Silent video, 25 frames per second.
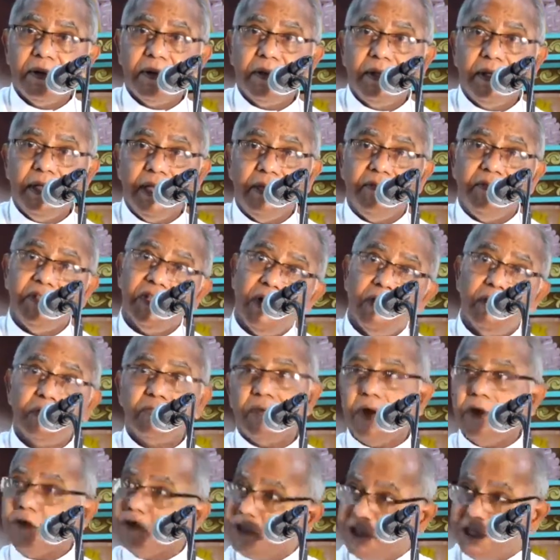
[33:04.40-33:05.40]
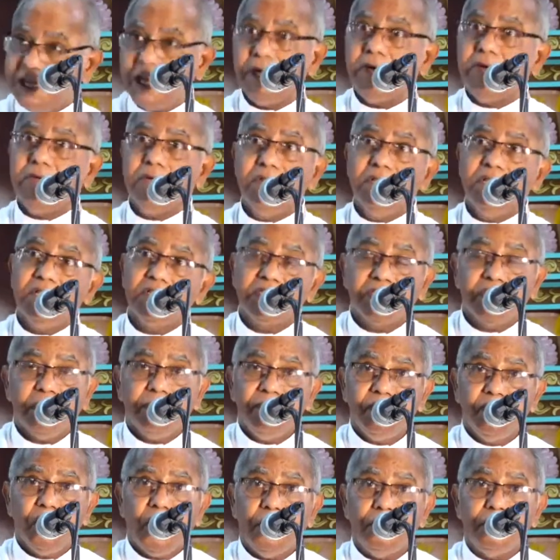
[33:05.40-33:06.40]
Yeah, without vows you can do the
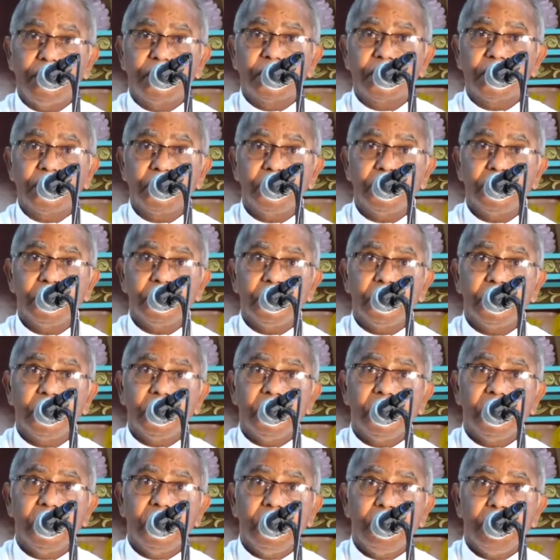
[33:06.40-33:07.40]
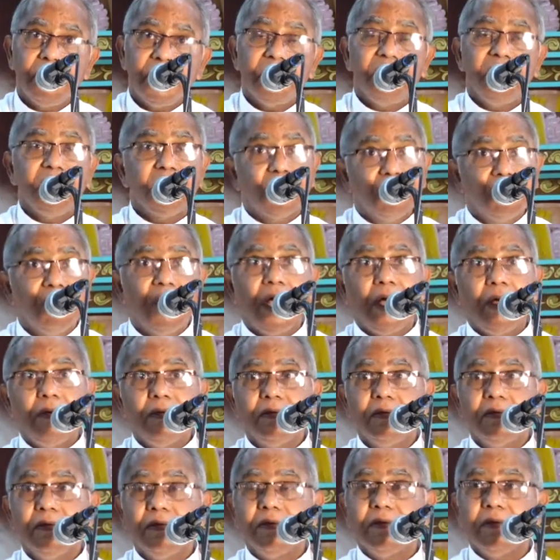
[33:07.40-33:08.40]
same jobs. But with
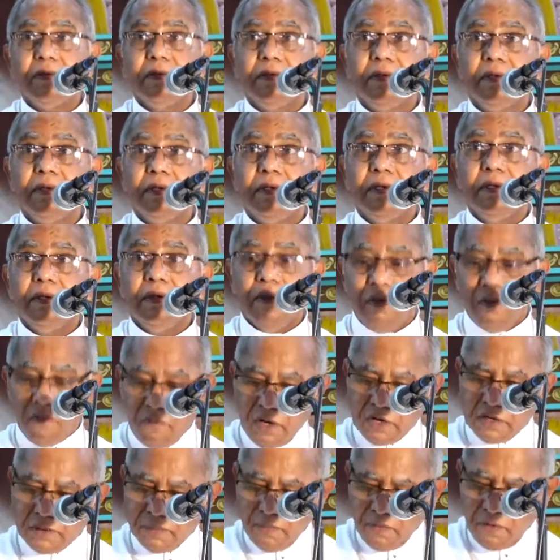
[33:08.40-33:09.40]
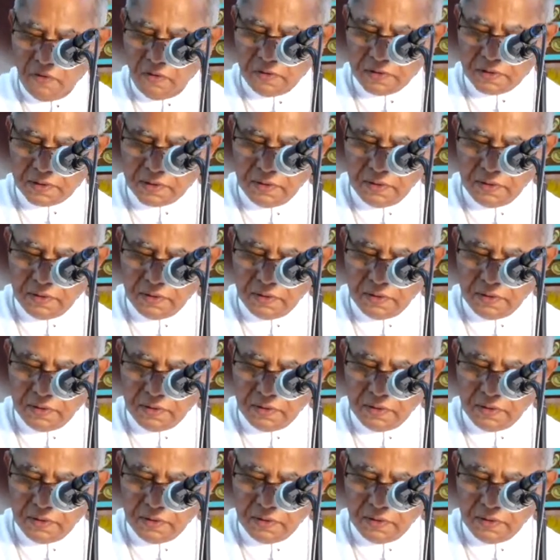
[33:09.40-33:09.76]
vow, what more?